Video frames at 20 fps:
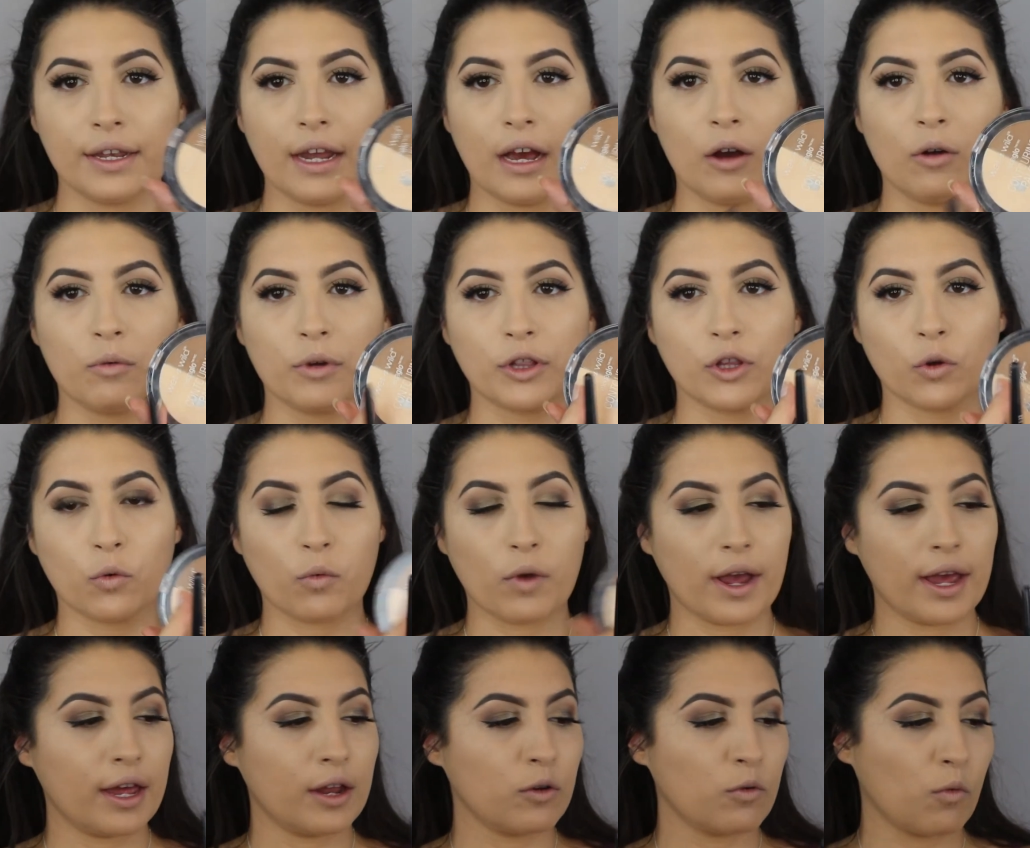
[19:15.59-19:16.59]
Now with the
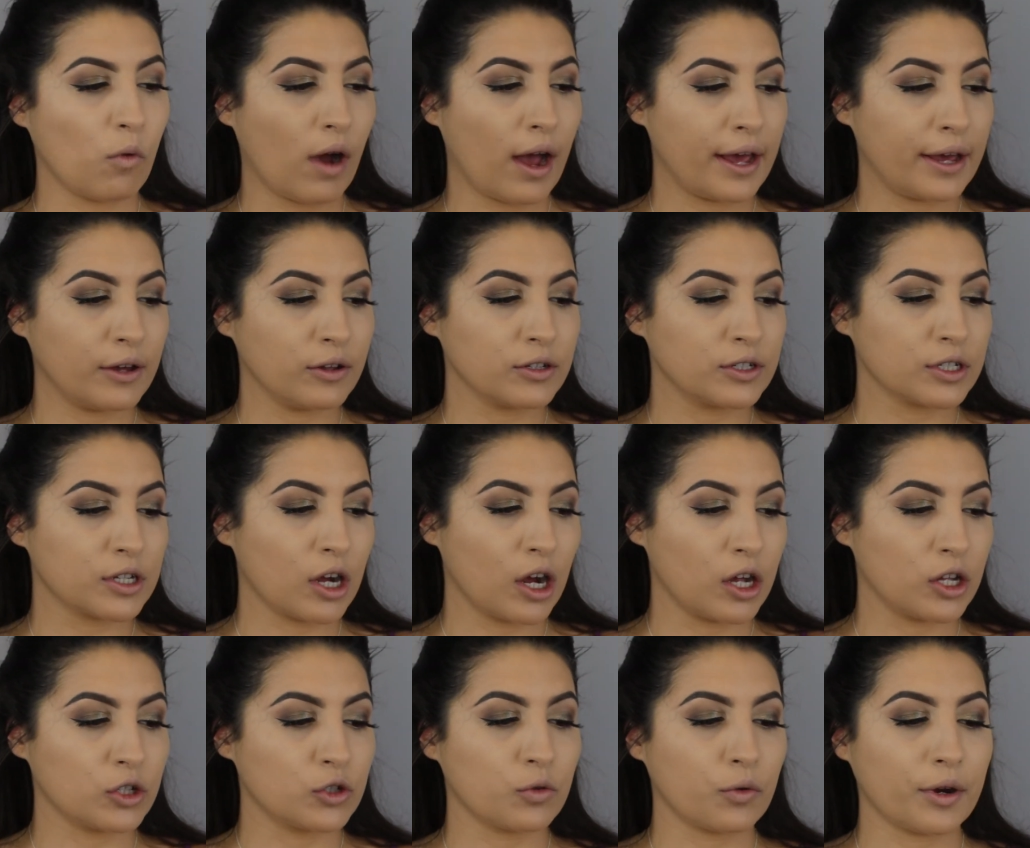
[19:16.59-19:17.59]
Wet n Wild
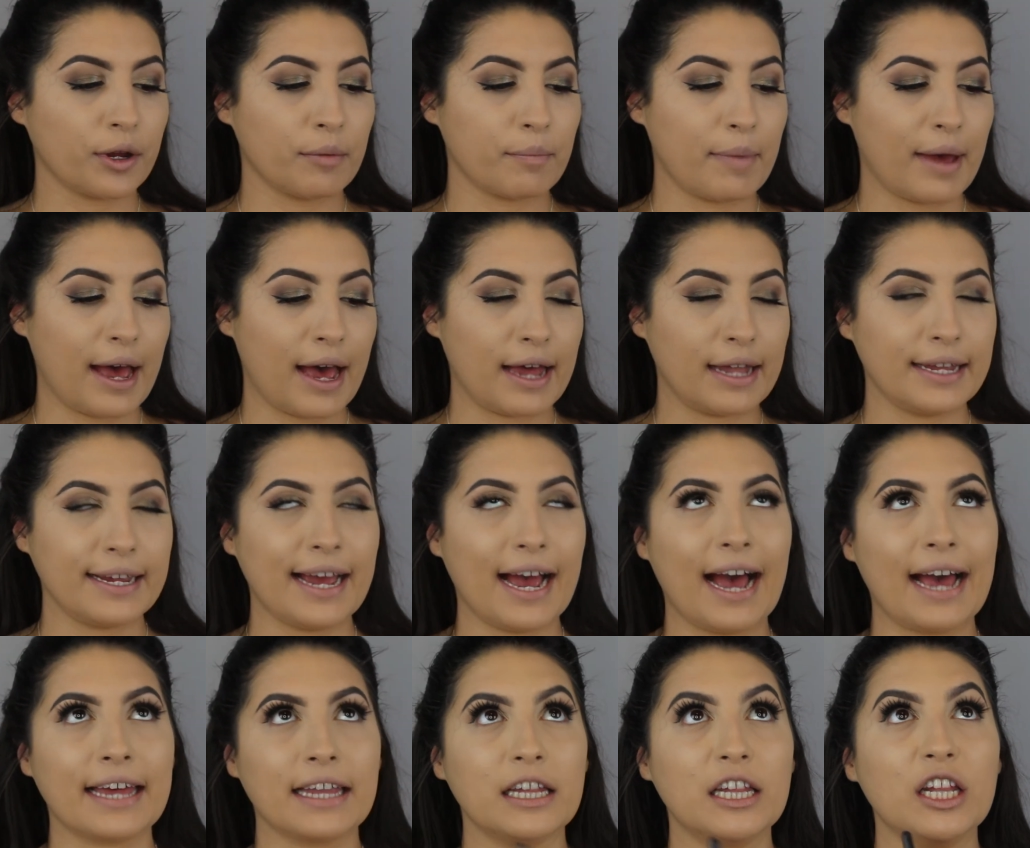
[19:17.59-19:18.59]
contouring palette,
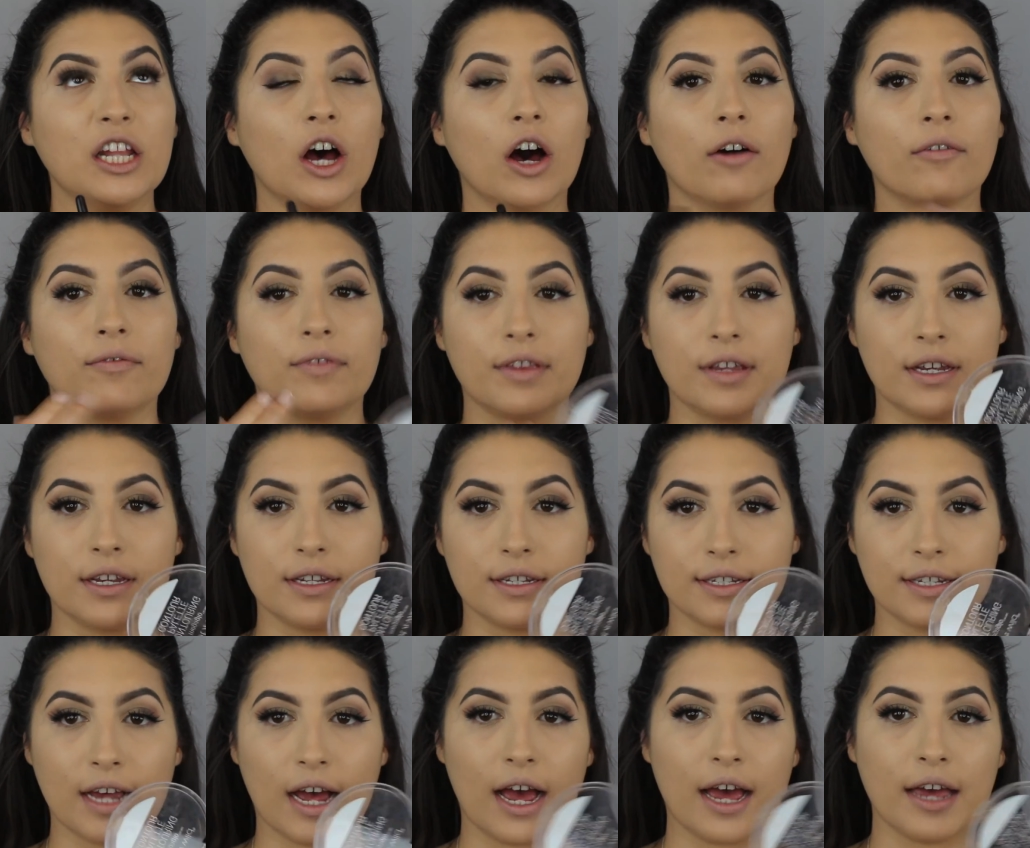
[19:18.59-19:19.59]
I love
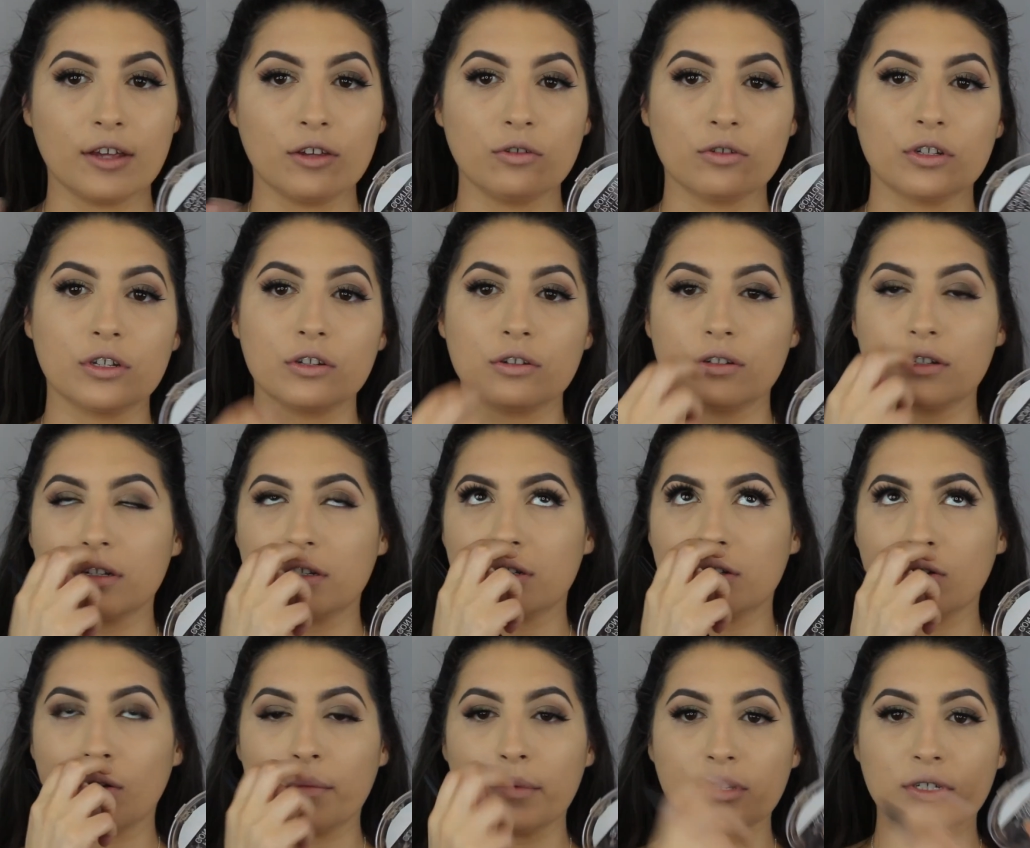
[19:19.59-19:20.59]
this. I used to use this
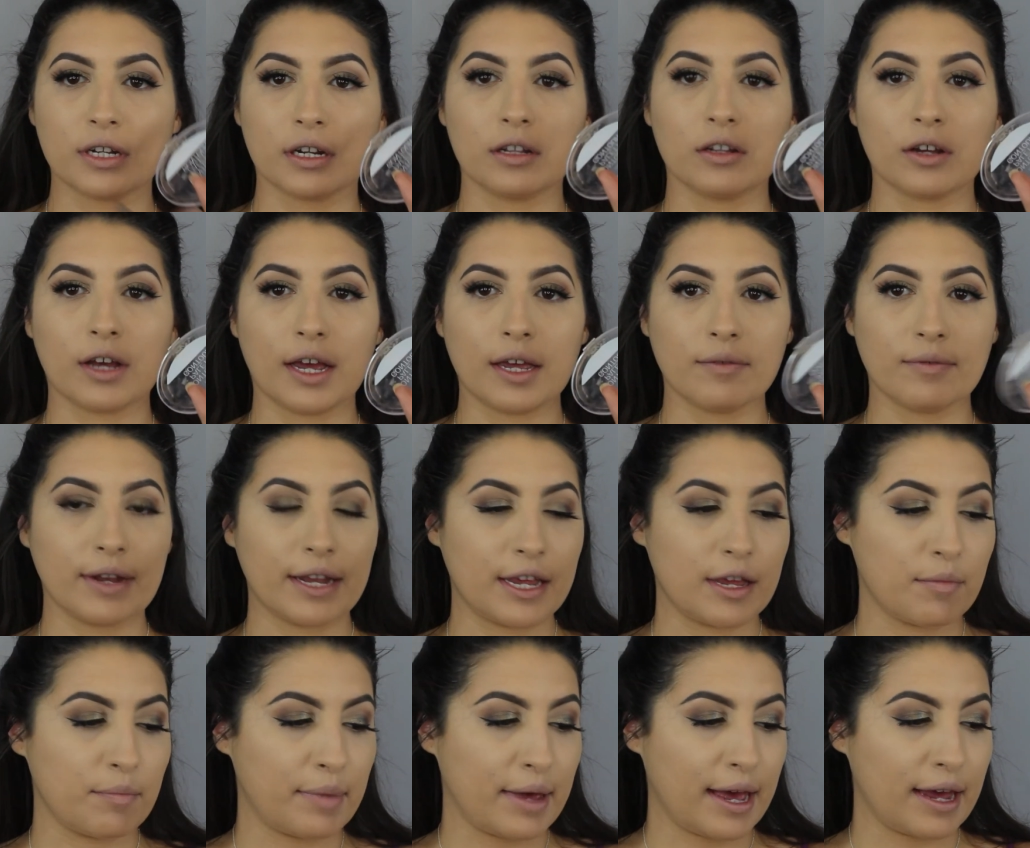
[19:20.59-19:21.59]
so much. Like, look, I even
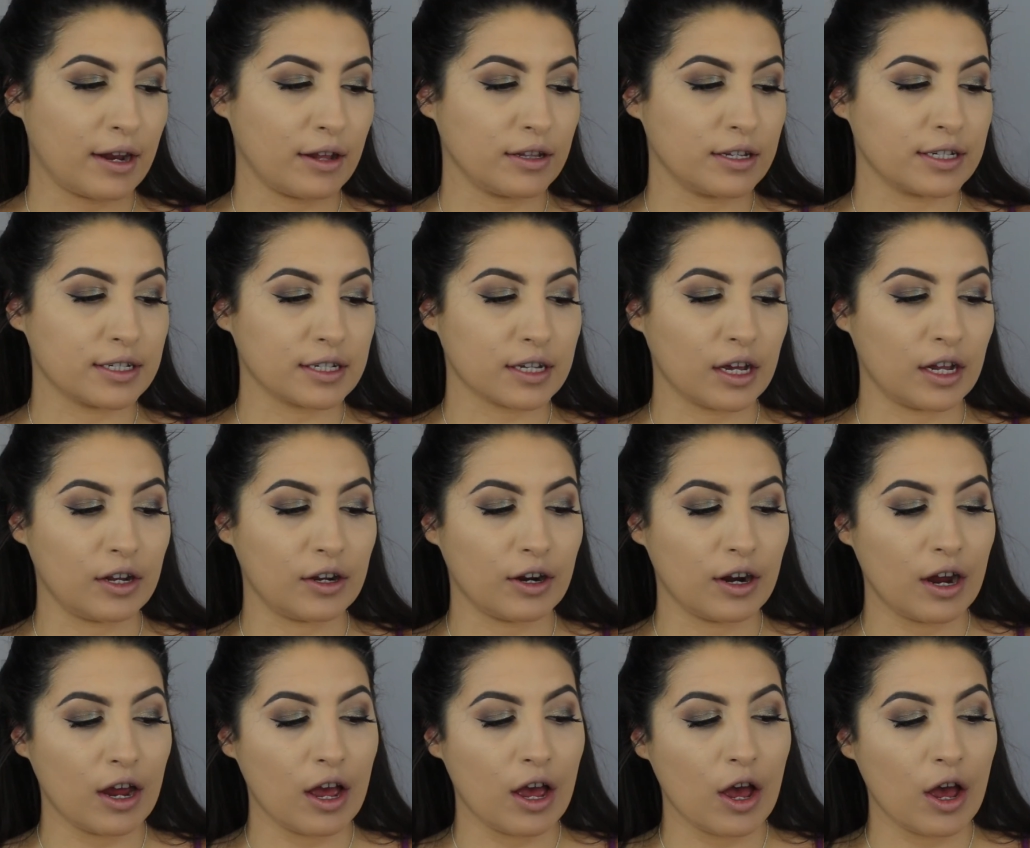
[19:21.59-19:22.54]
hit pan on this color.